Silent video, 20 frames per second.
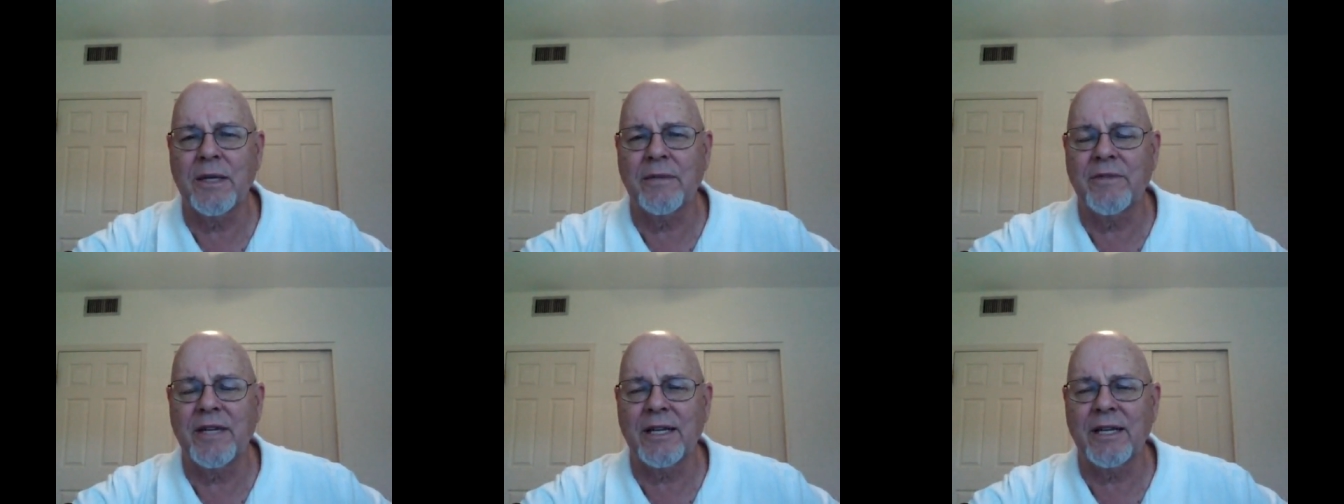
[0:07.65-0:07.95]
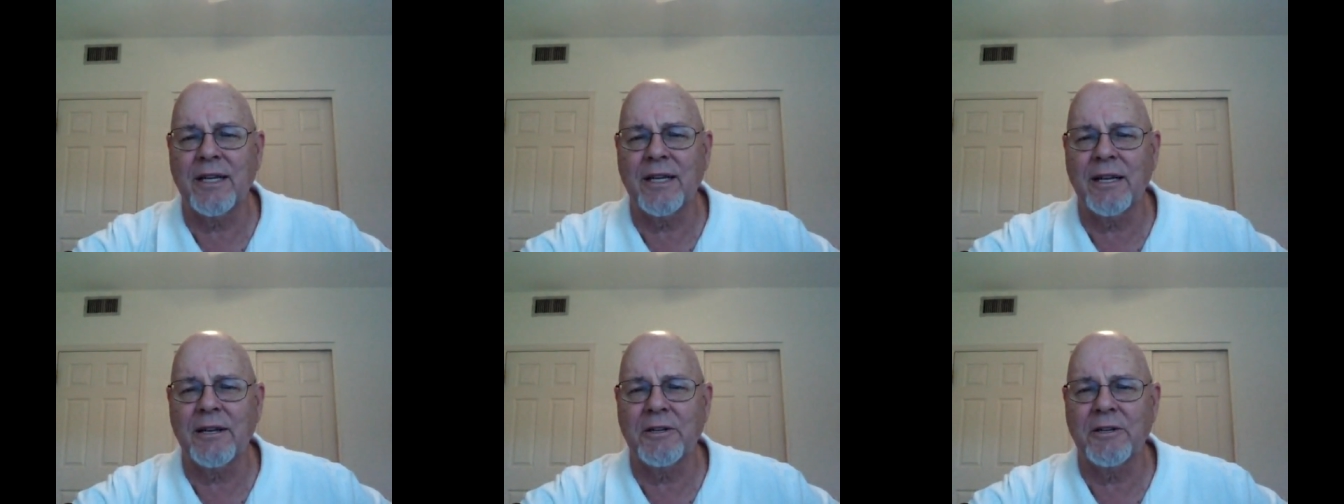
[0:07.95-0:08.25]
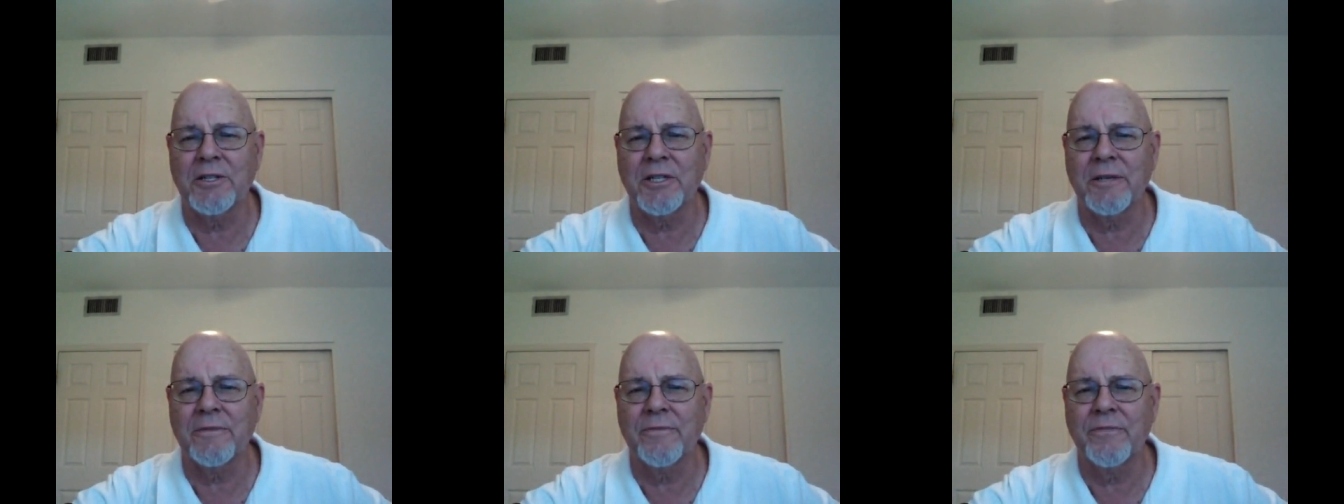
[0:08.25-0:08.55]
for the
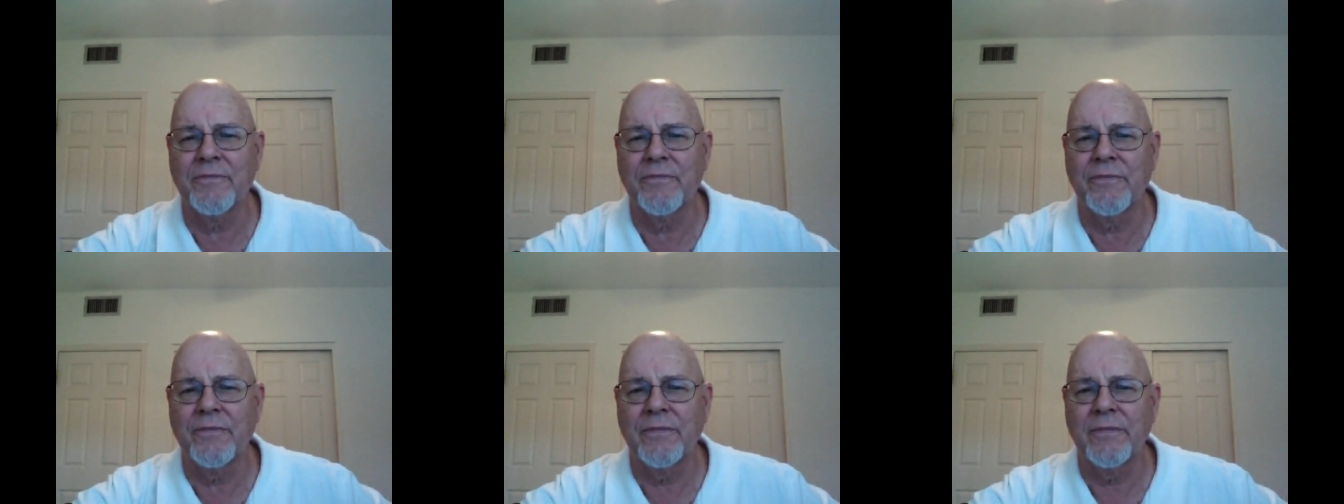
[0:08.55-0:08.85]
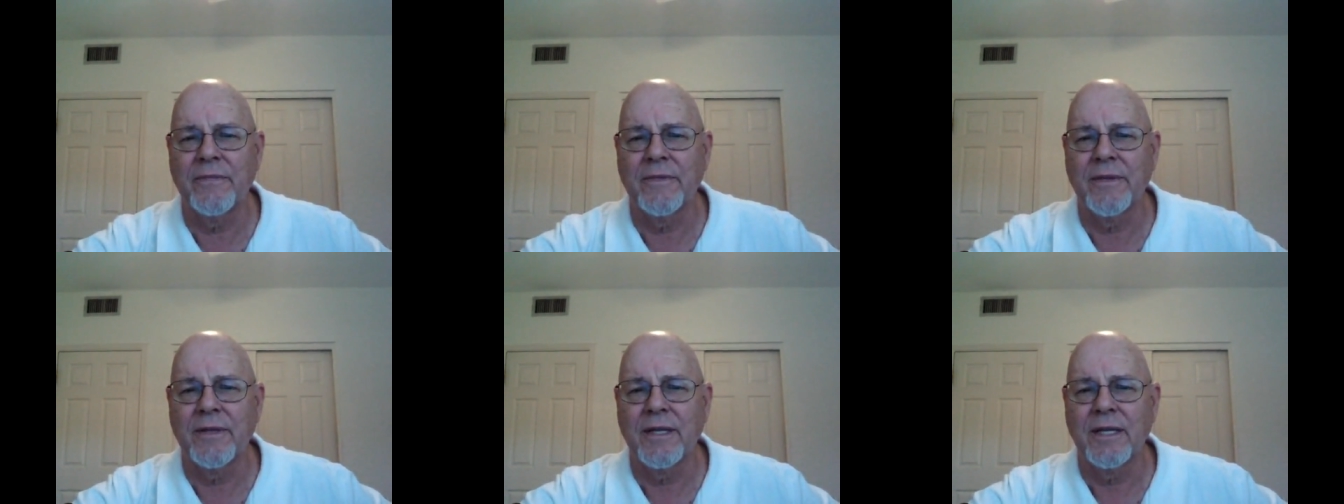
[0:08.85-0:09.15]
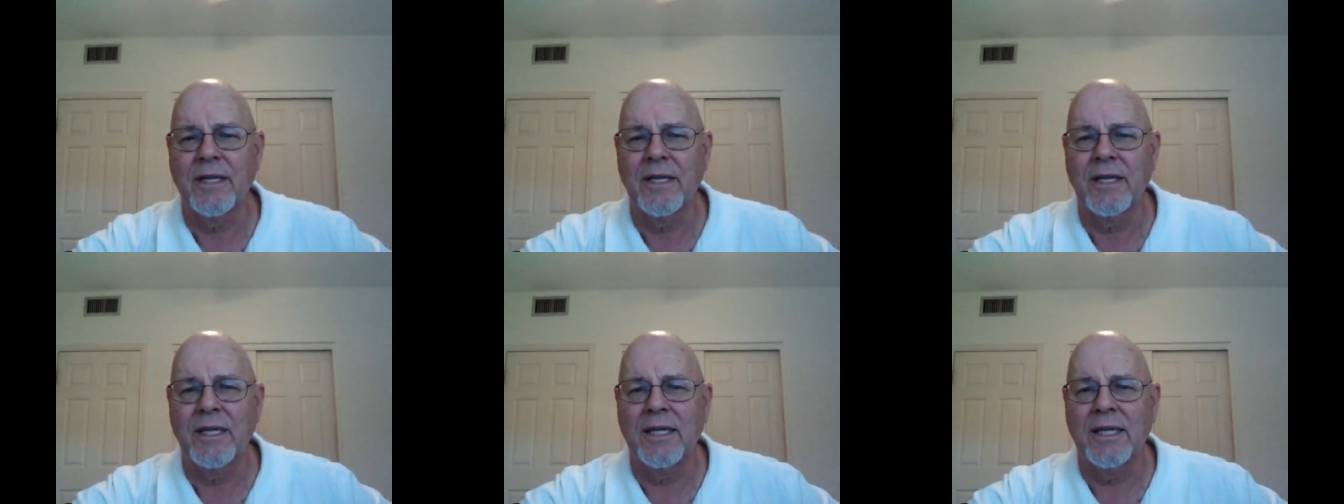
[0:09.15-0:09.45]
IBM Academy of
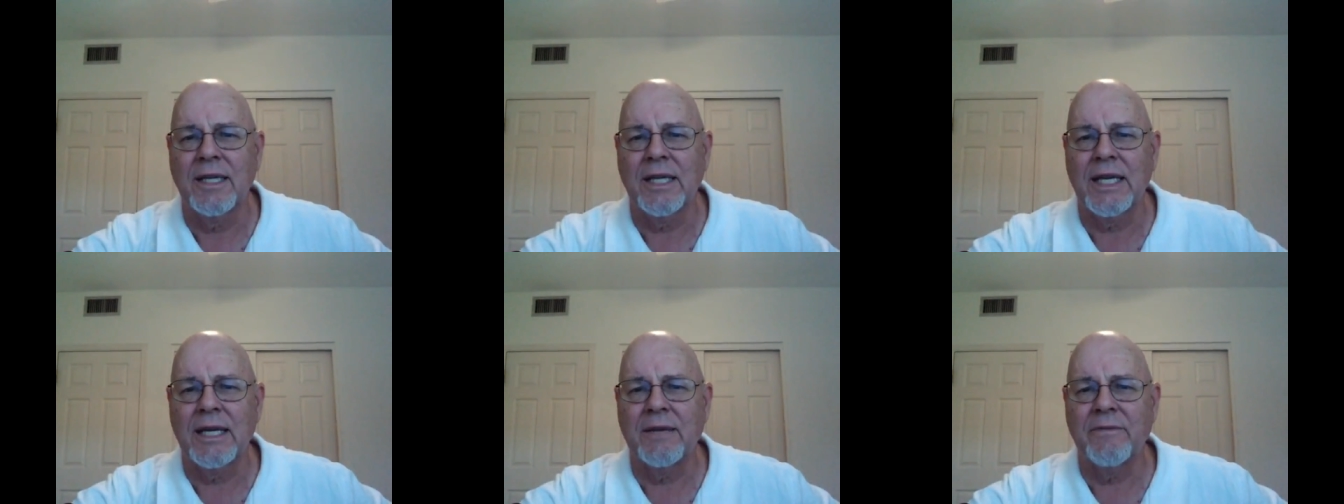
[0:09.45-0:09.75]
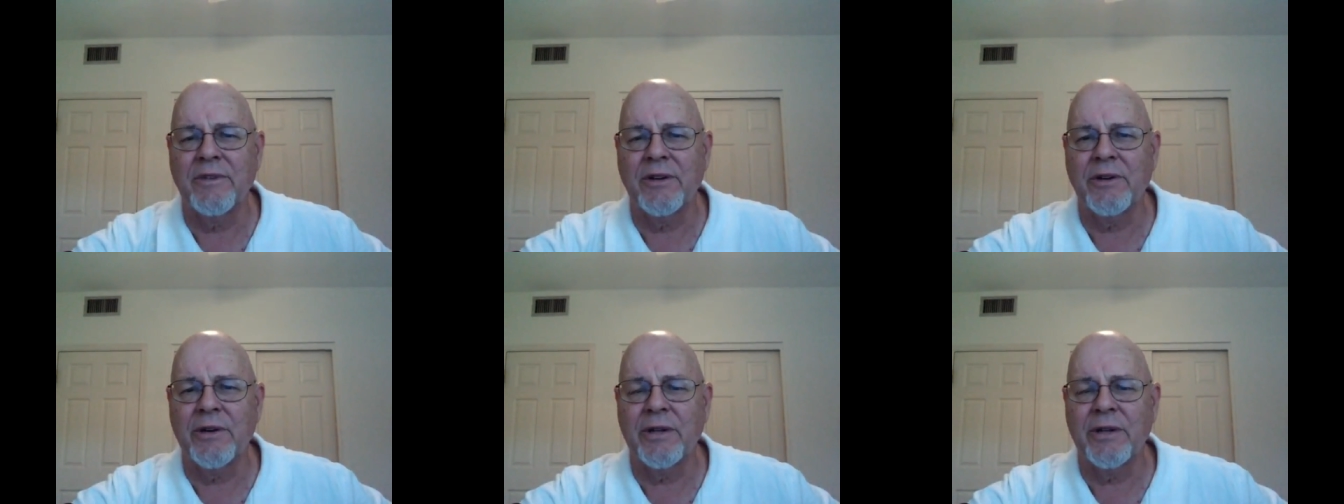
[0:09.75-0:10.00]
Technology.